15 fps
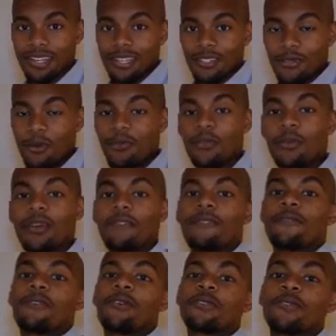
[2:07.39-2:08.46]
So if you can
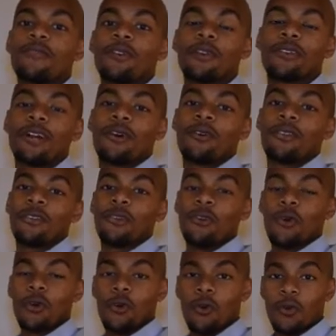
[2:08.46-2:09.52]
first figure out
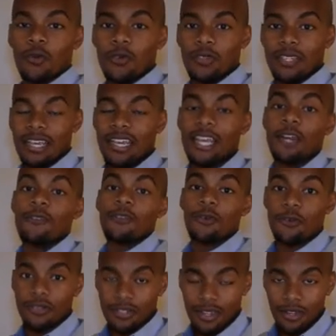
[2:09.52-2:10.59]
take care of
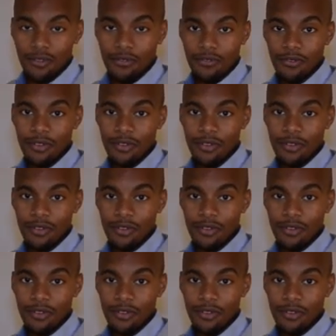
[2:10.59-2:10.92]
yourself,